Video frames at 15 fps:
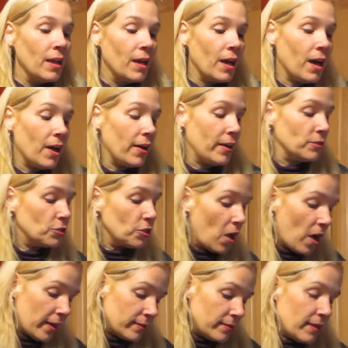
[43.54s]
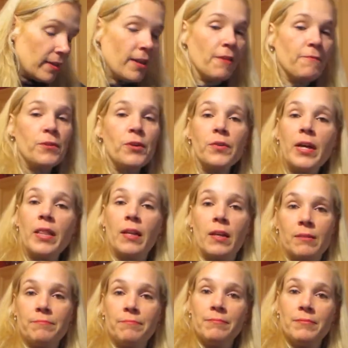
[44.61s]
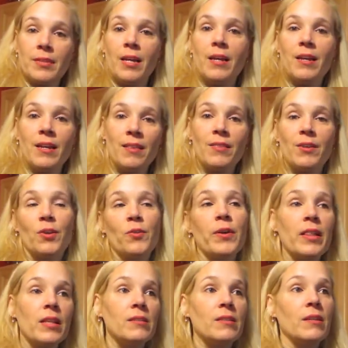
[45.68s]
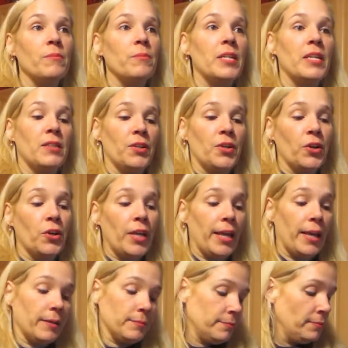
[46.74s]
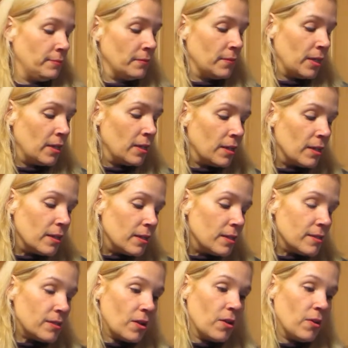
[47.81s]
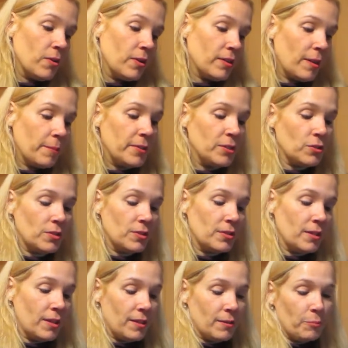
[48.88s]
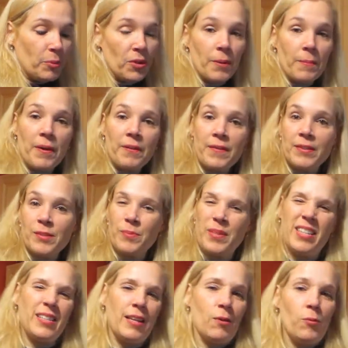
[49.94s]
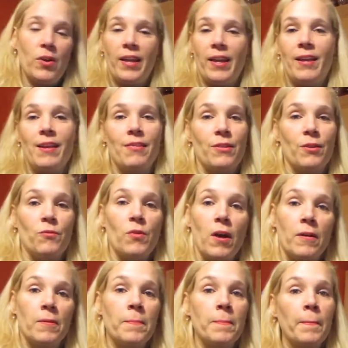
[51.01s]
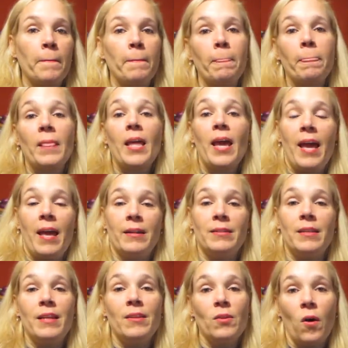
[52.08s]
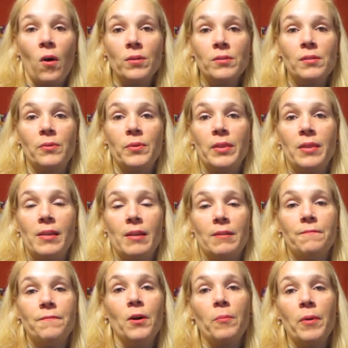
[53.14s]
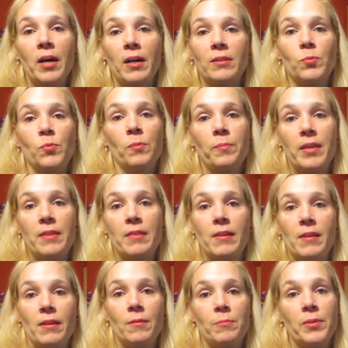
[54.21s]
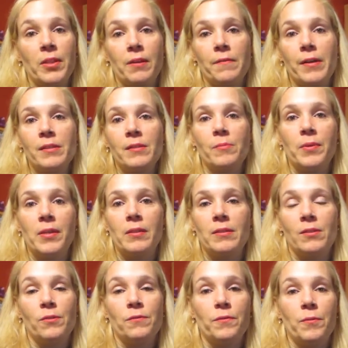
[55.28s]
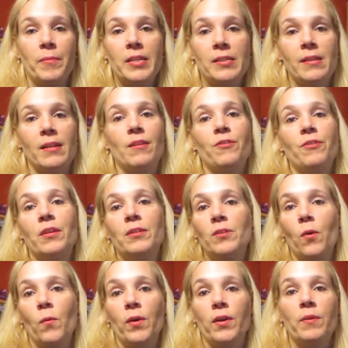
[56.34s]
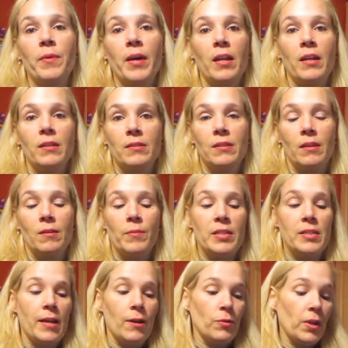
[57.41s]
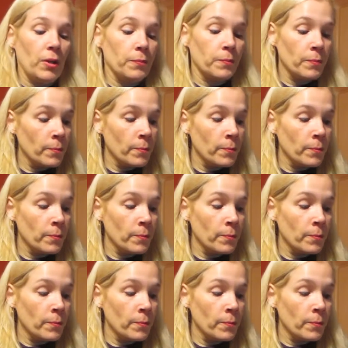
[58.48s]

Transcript: Alright, Sean, enough gorilla. The gorilla's going to be in the cookie. So let me just pull up my recipe because I don't want to get anything wrong. And also in the info box will be the complete recipe, so if you missed anything, don't worry about it. It's going to be down there.